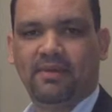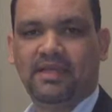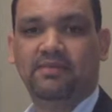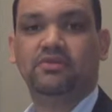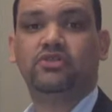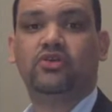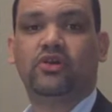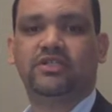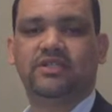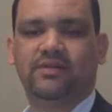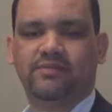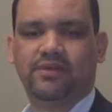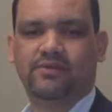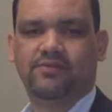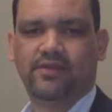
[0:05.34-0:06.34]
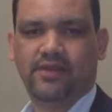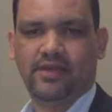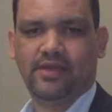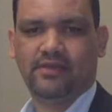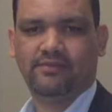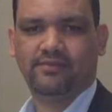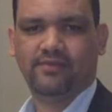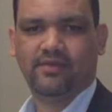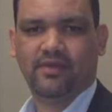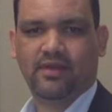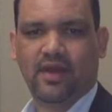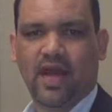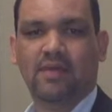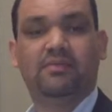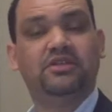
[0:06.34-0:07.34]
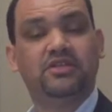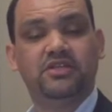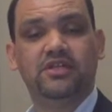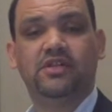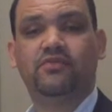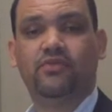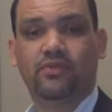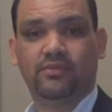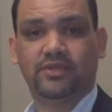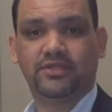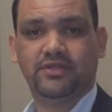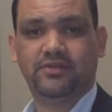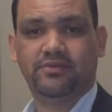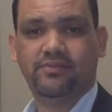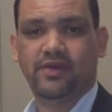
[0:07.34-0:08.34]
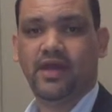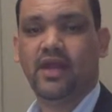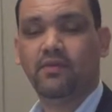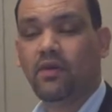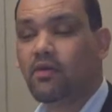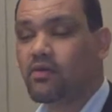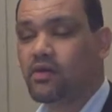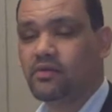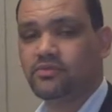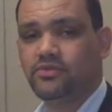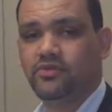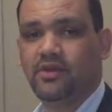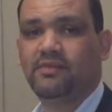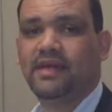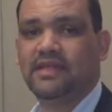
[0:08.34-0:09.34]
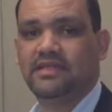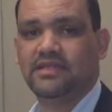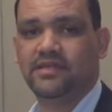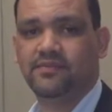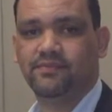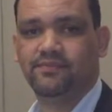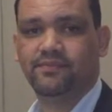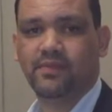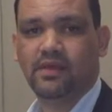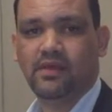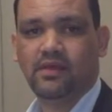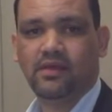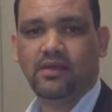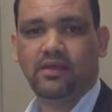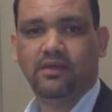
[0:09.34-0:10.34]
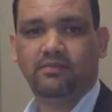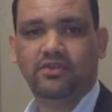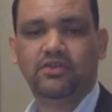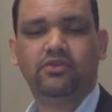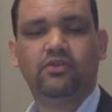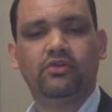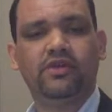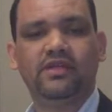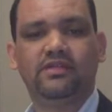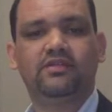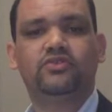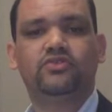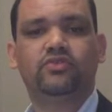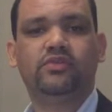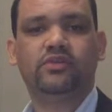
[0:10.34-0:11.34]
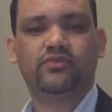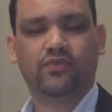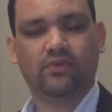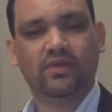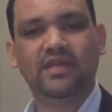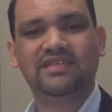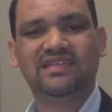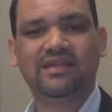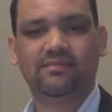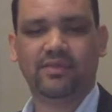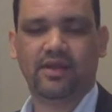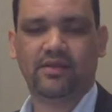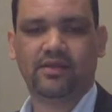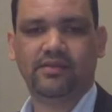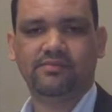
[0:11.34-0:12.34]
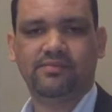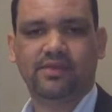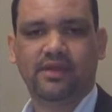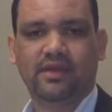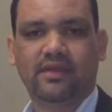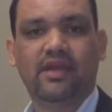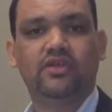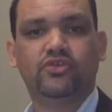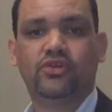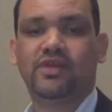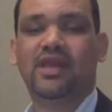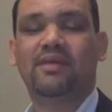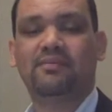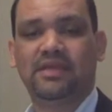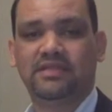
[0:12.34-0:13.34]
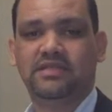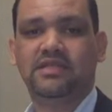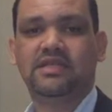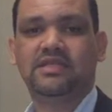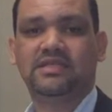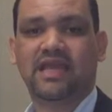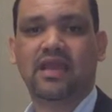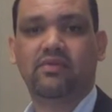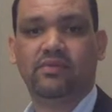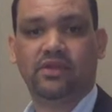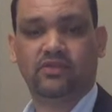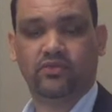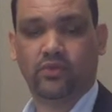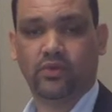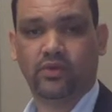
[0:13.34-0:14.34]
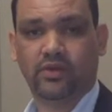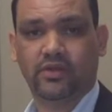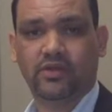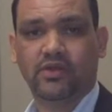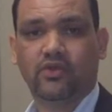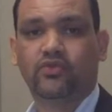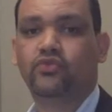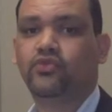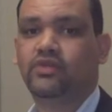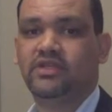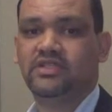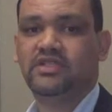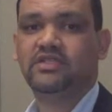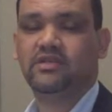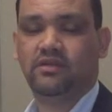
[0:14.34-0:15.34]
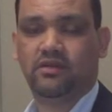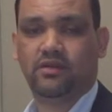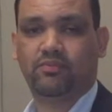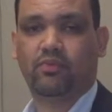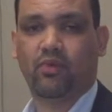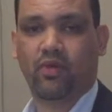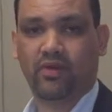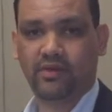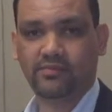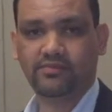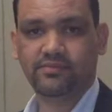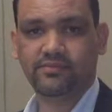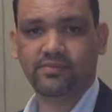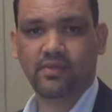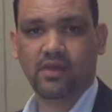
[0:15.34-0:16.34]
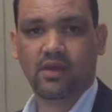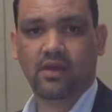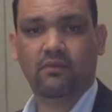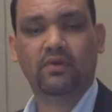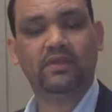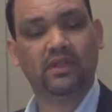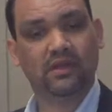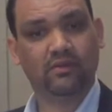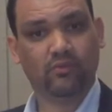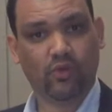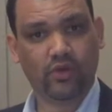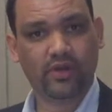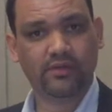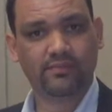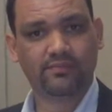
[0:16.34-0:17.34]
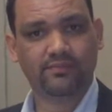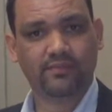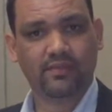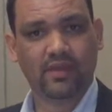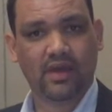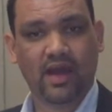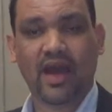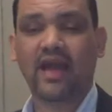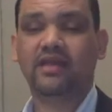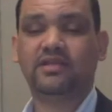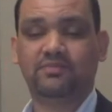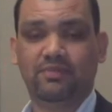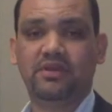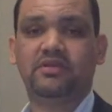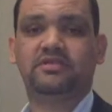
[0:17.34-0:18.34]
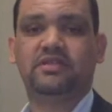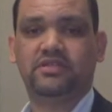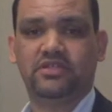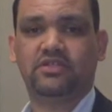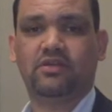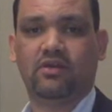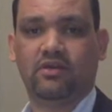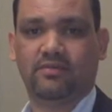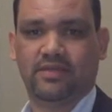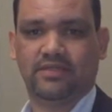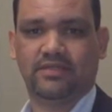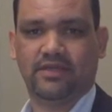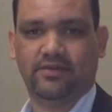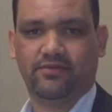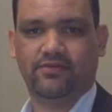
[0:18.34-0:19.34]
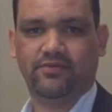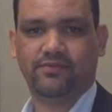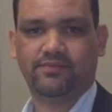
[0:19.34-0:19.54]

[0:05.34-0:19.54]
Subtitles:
my name is George Damião Ferreira. I'm an engineer from Brazil and welcome to MIT. Did you know that students from Latin America can join MIT Scale Network through the GCLOG program? Want to learn more? I experienced the GCLOG myself.